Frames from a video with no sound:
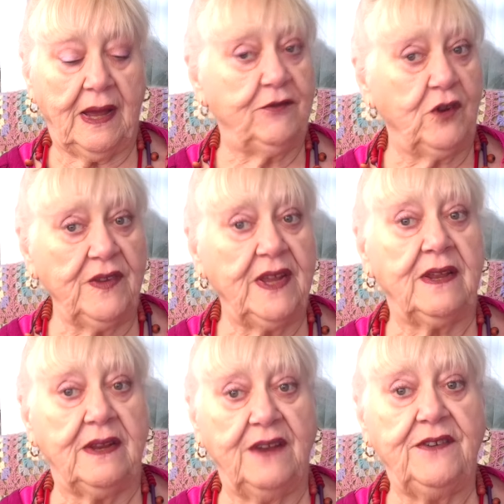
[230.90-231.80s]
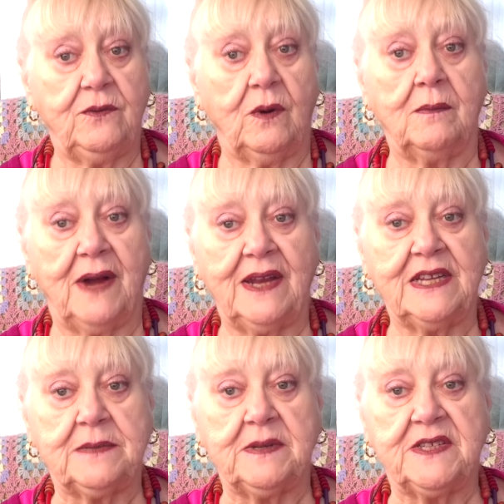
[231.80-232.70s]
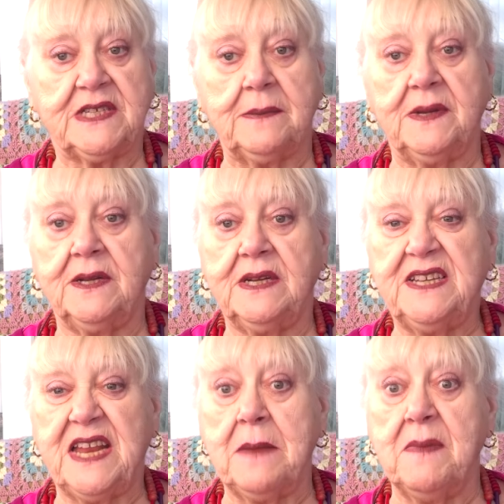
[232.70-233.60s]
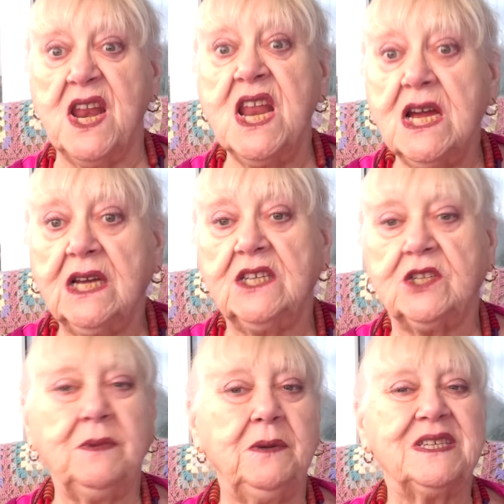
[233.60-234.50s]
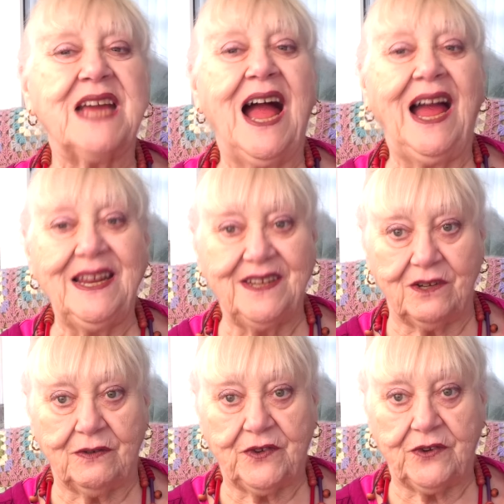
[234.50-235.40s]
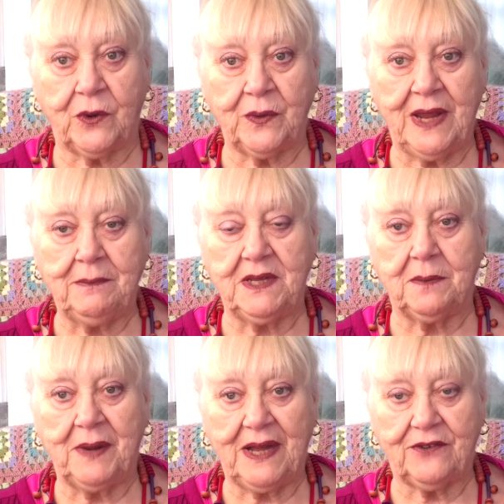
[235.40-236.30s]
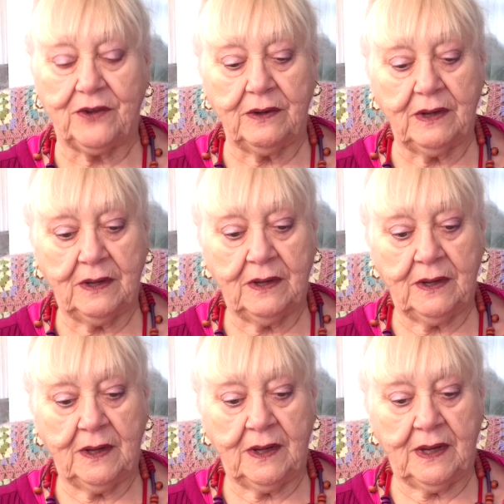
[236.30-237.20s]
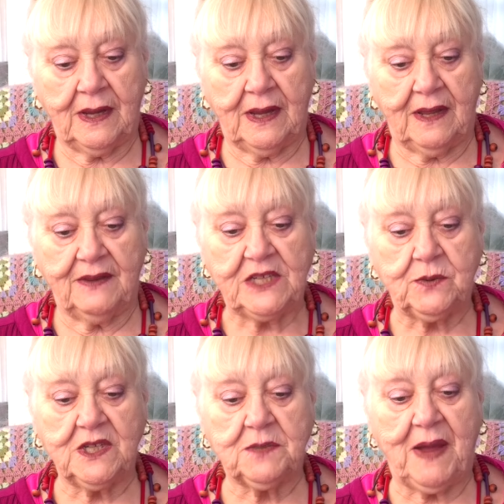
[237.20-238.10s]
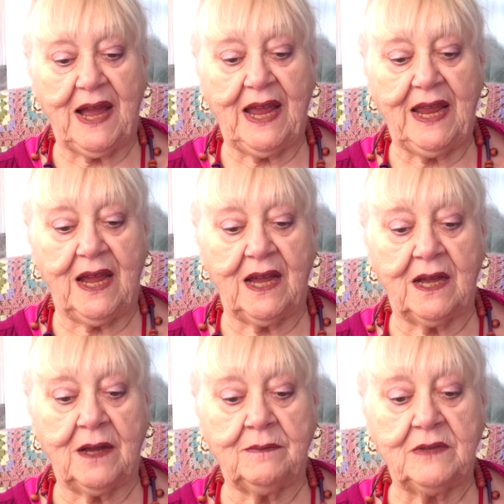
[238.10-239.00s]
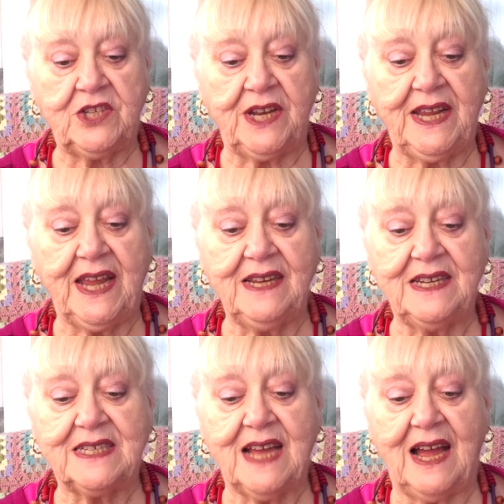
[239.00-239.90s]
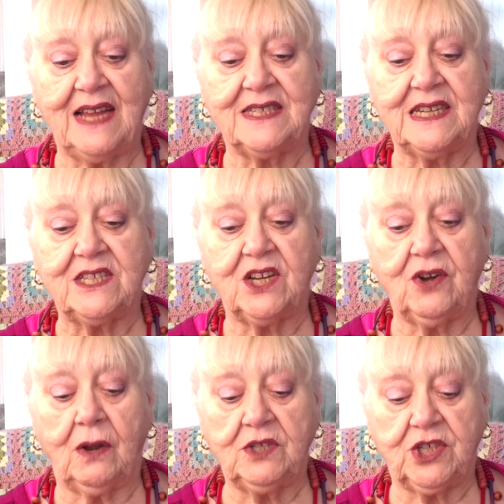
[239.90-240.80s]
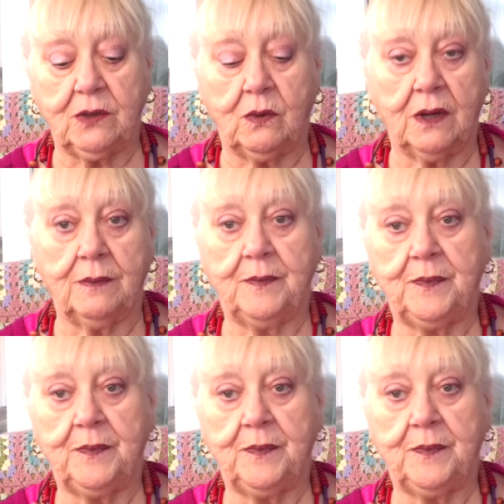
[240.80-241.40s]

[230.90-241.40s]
I've done the knitted one by Elizabeth Zimmermann. Somebody was kind enough to donate me the pattern. This one's by um, Jenny King Designs, and it's a crochet one.